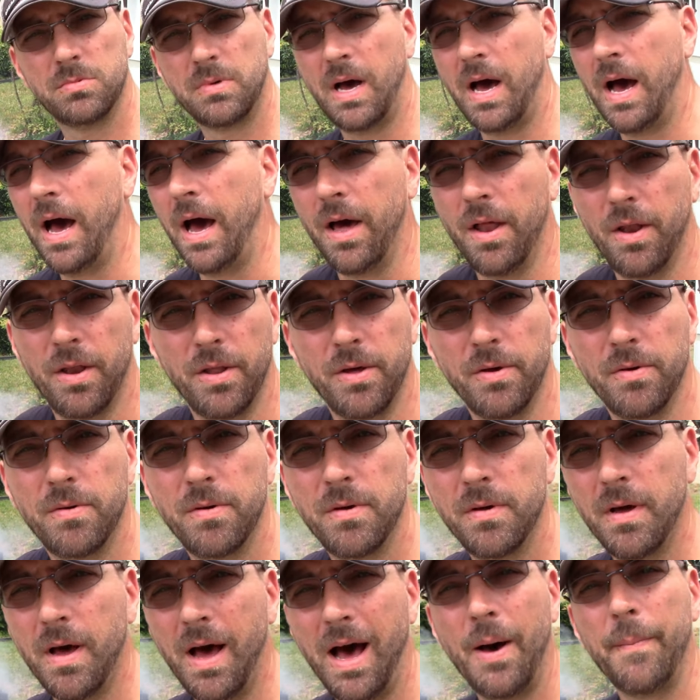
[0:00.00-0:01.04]
I don't know.
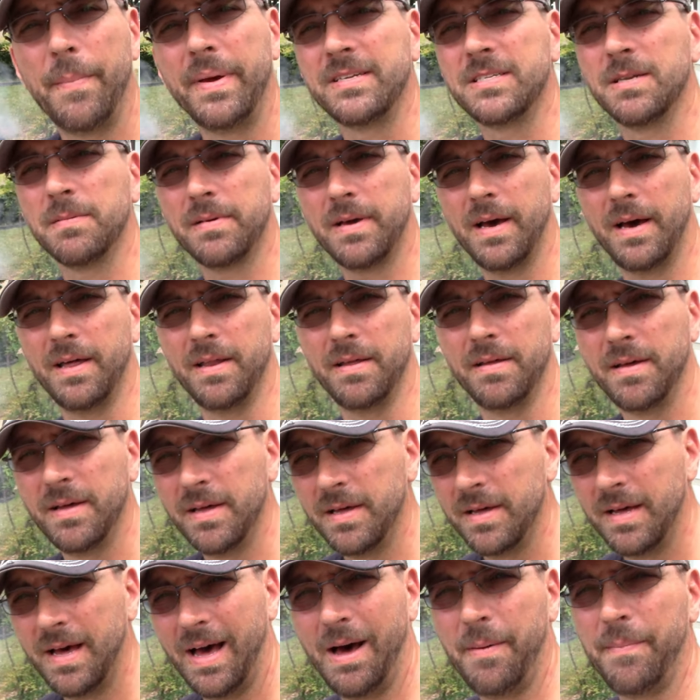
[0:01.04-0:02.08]
I'll make some kind of,
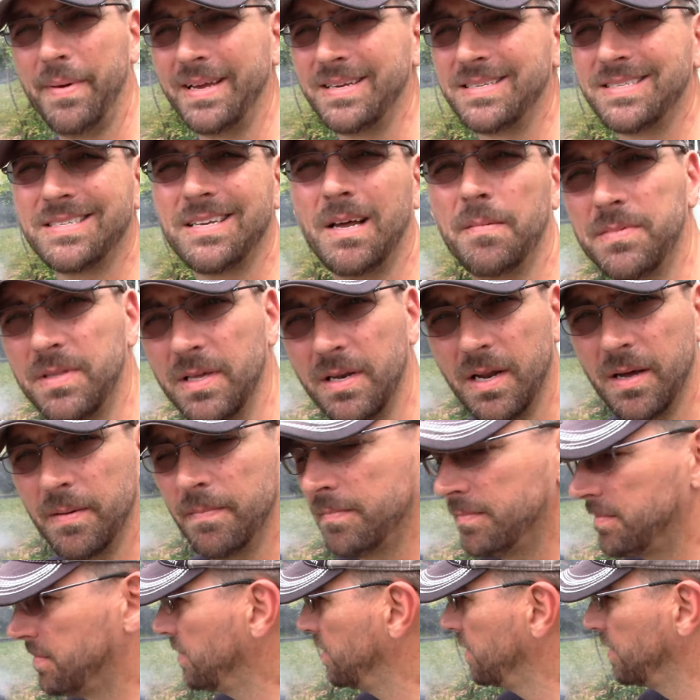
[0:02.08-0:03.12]
I'll make something up.
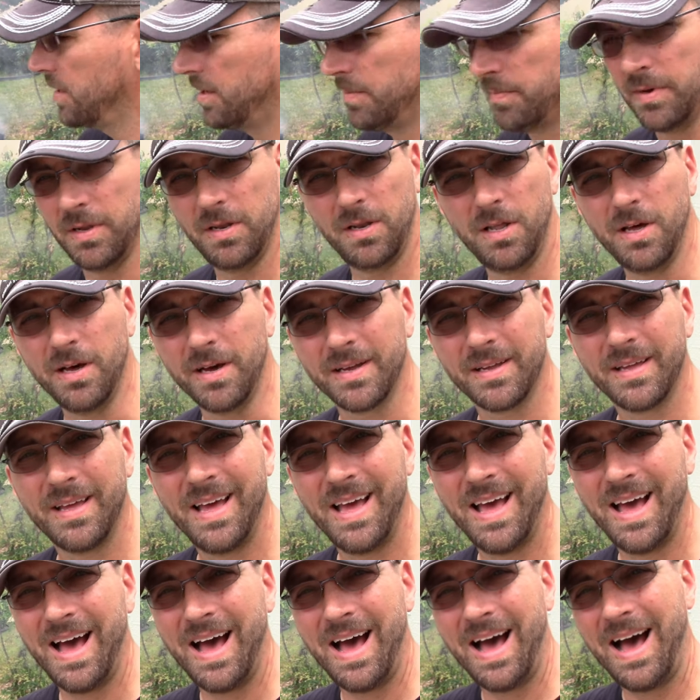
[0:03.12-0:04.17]
But look,
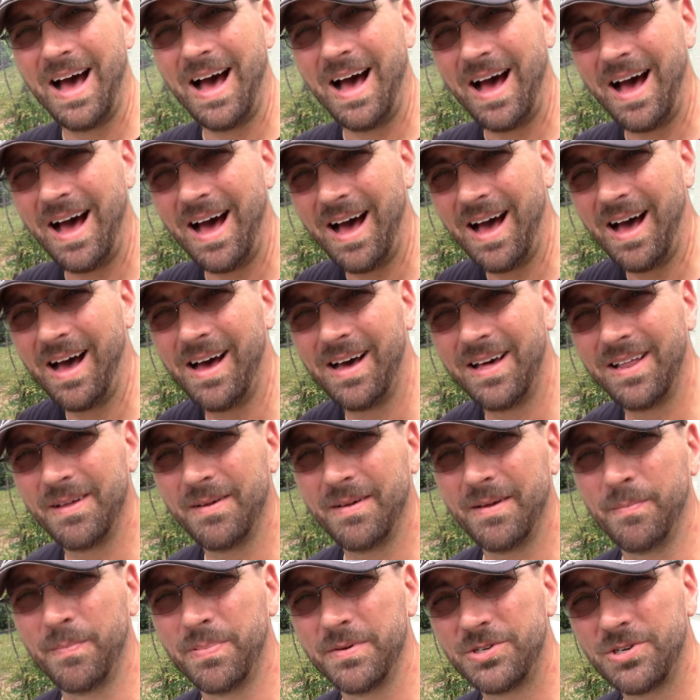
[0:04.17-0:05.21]

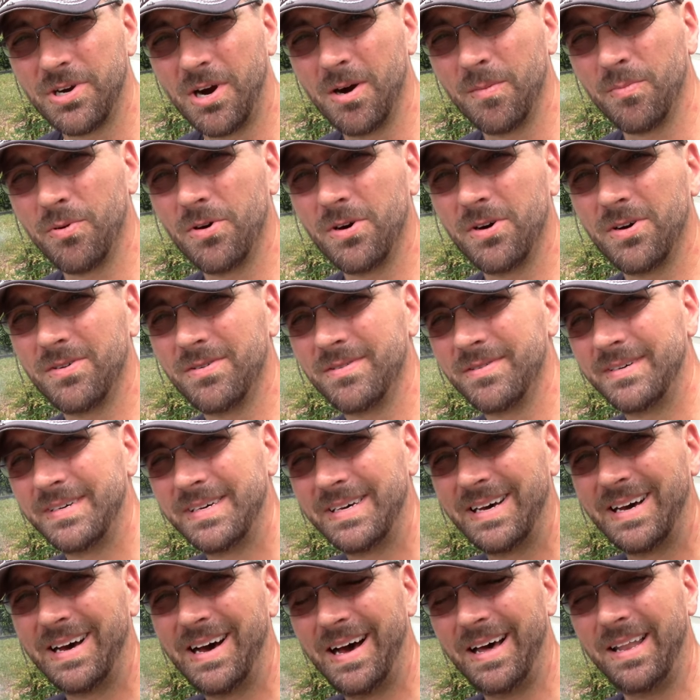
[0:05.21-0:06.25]
Charbroil,
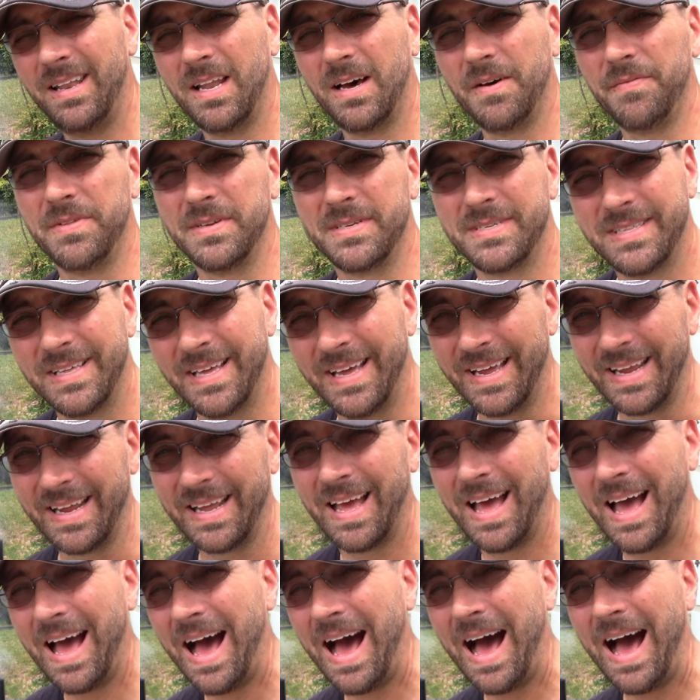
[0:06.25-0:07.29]
I love this thing.
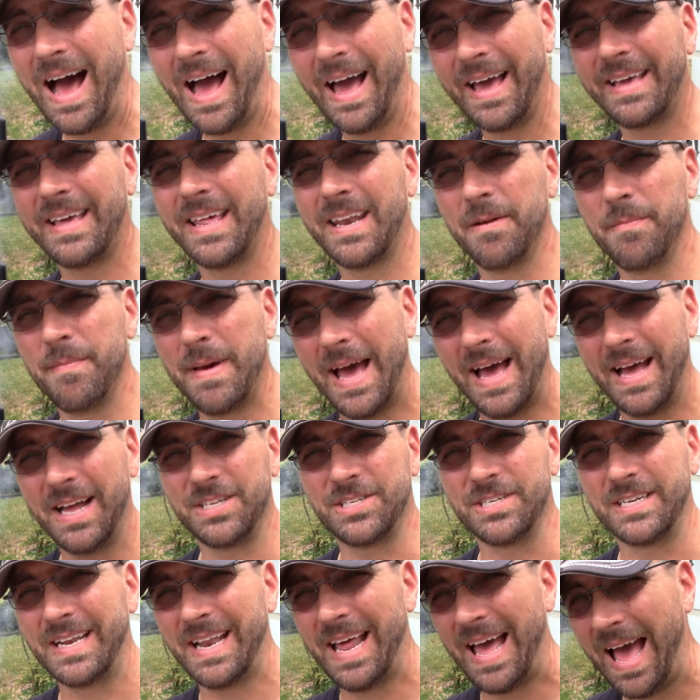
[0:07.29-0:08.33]
I can
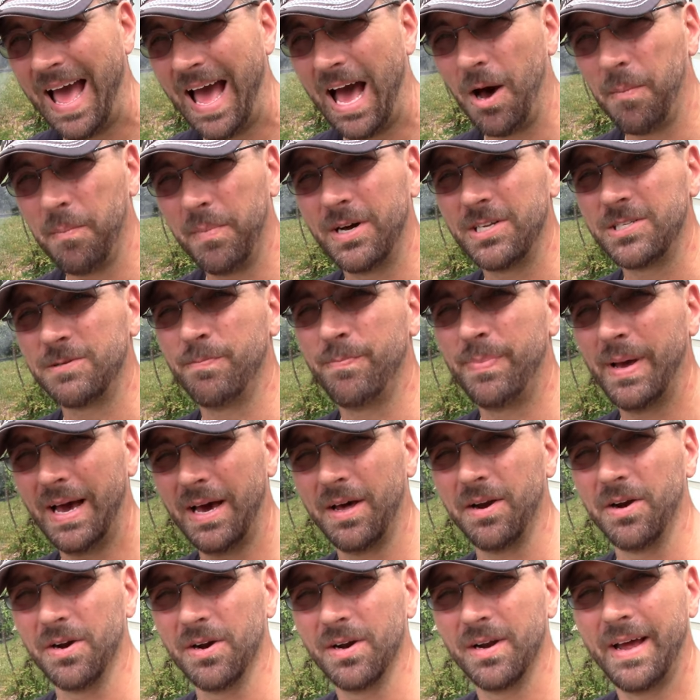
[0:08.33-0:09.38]
imagine how much
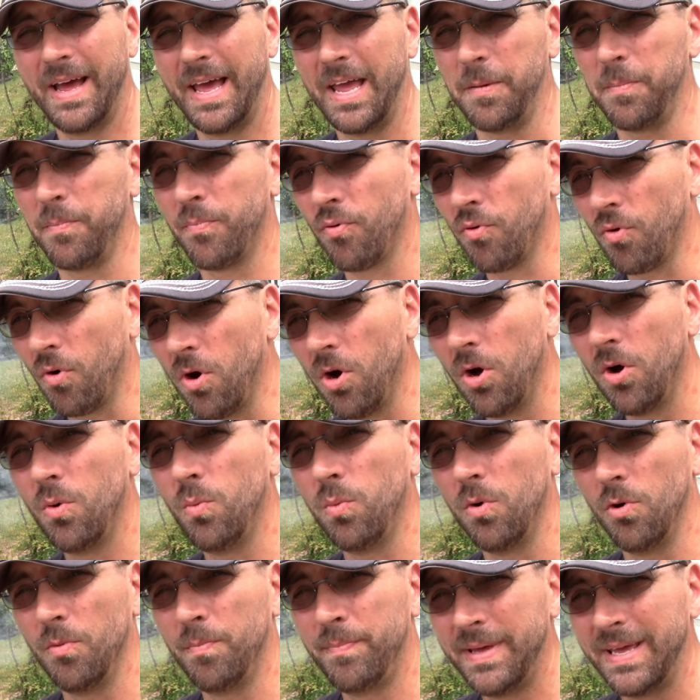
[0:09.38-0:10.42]
better a Pro
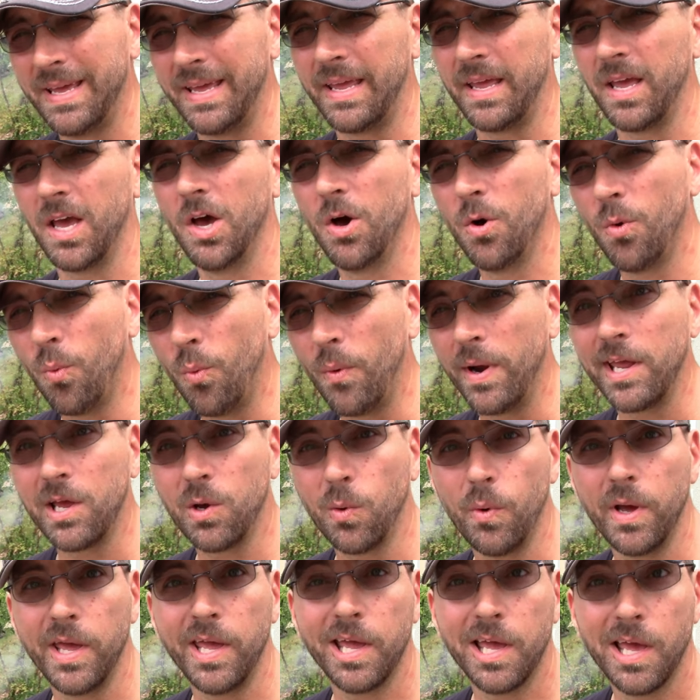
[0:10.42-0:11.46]
will be.
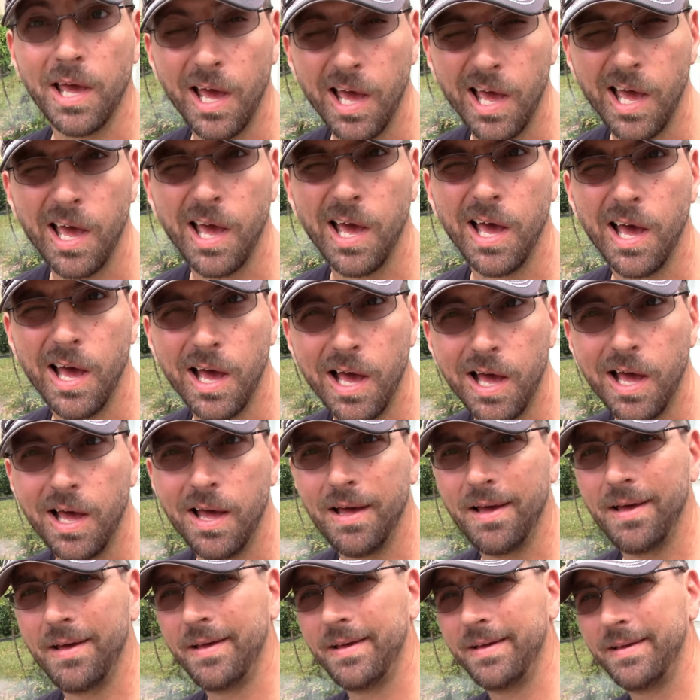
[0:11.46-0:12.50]
Wink, wink.
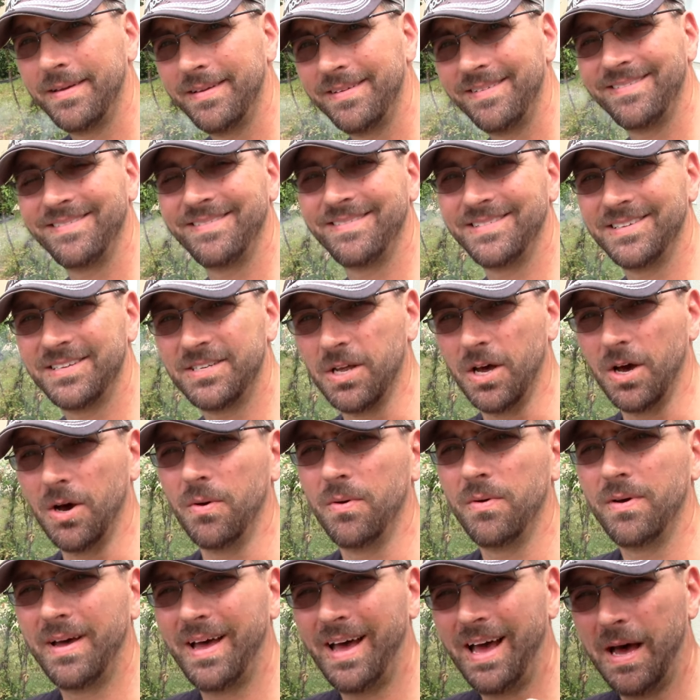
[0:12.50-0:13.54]

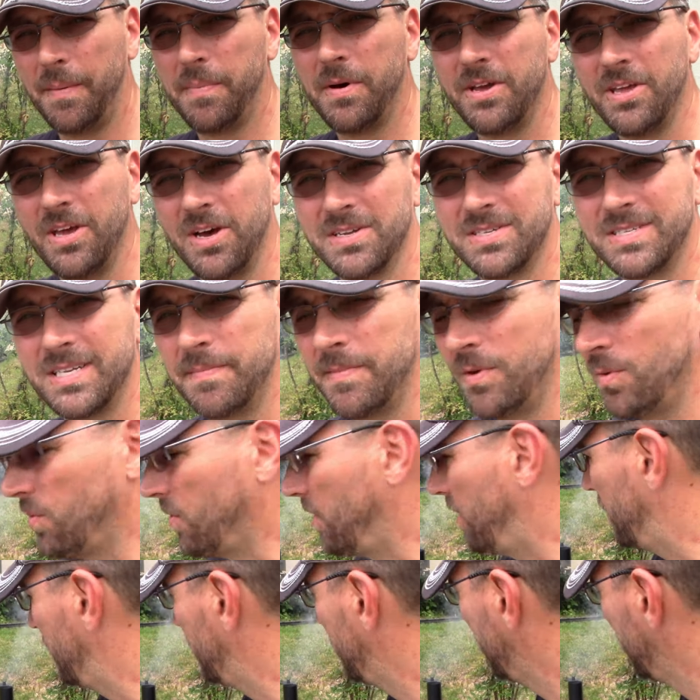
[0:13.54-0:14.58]
So how about y'all send me
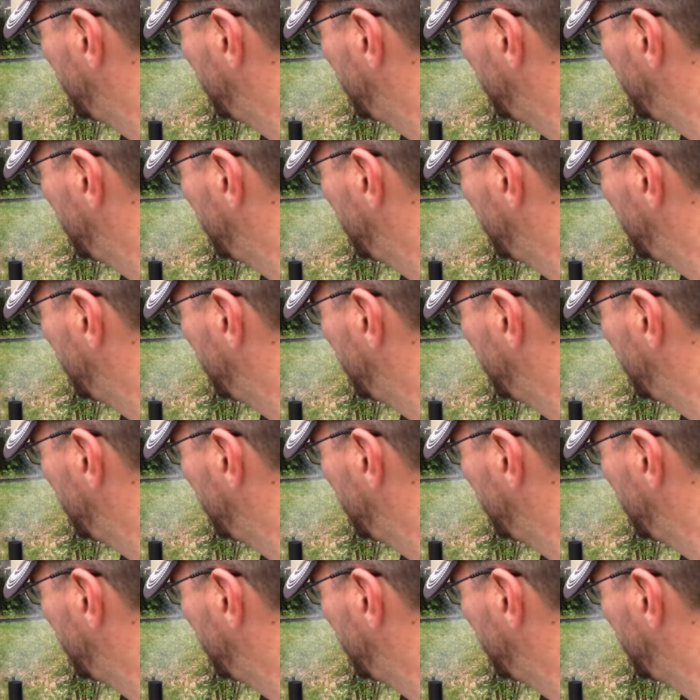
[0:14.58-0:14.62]
one?